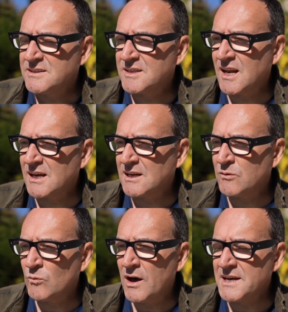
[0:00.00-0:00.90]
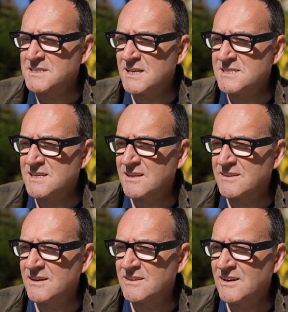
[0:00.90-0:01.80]
did like a little wine tasting
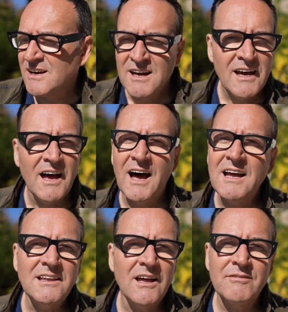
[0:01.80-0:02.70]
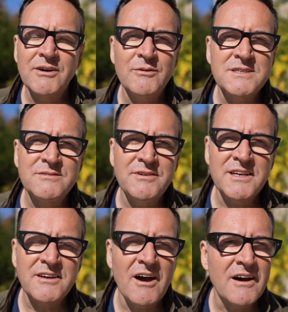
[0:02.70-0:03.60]
thing. I love going to
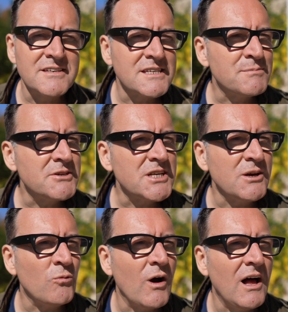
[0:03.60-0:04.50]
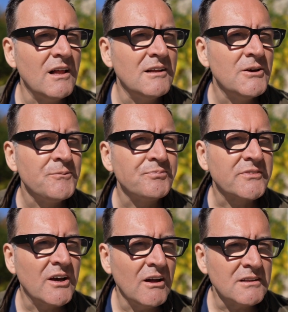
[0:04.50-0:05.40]
vineyards, especially
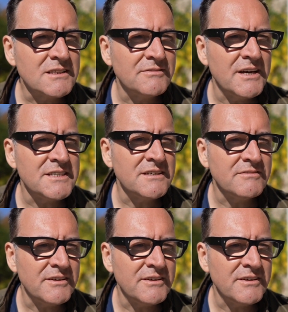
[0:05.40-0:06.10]
well-cultivated